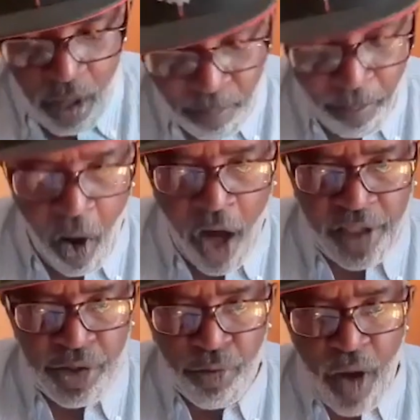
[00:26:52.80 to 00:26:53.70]
mark
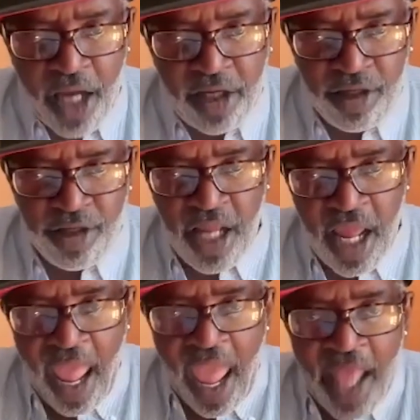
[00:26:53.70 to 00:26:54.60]
the record
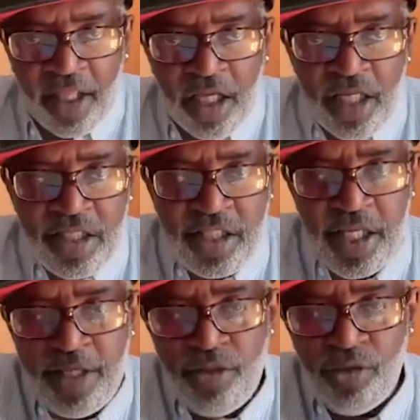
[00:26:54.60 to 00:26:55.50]
and
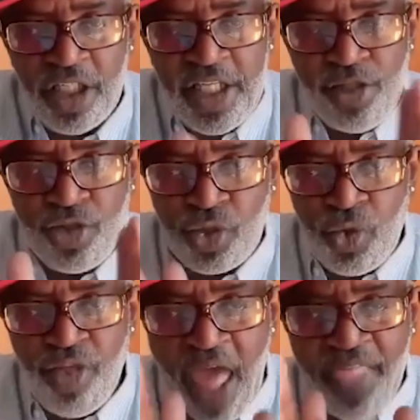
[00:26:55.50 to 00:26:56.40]
continually do
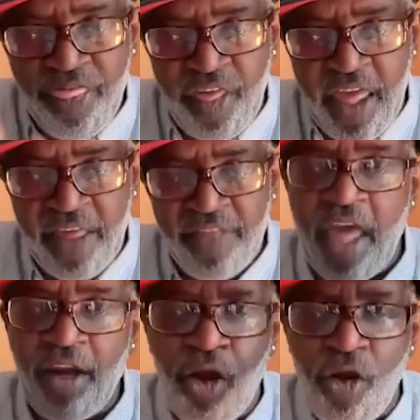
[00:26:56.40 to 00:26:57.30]
that thing
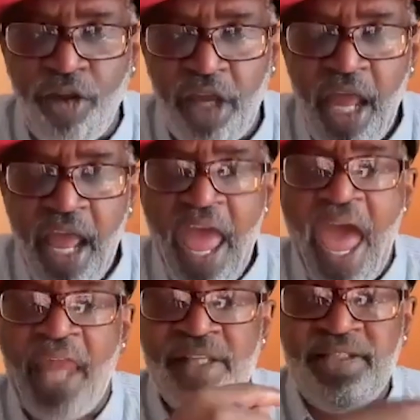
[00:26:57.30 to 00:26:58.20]
that Herc
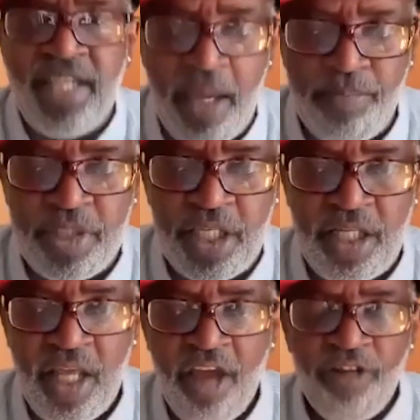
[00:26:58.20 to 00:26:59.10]
had
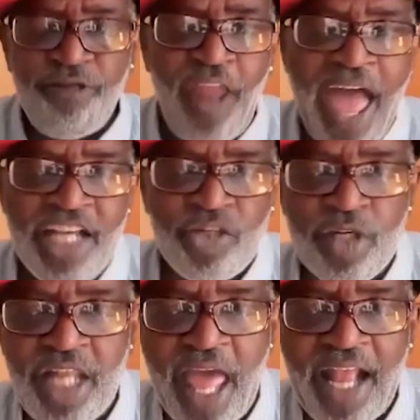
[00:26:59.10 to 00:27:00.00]
attempted. Flash was
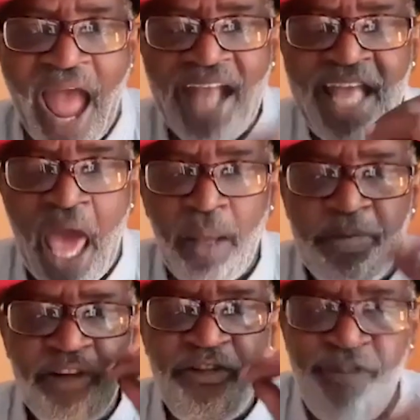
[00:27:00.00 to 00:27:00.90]
like, I gotta
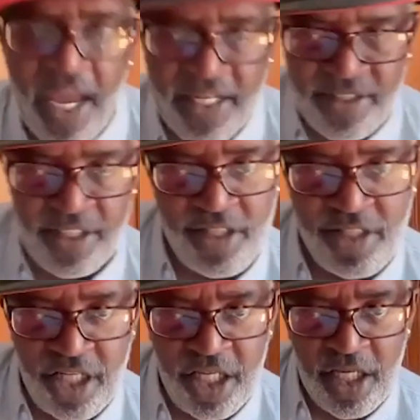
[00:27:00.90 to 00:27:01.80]
perfect this
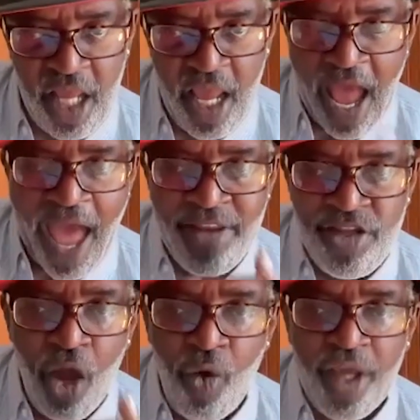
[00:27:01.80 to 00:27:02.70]
shit. I
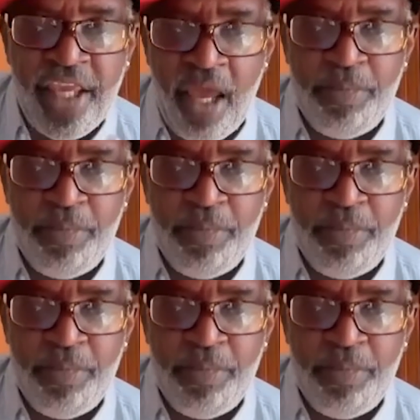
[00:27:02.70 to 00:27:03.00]
know it can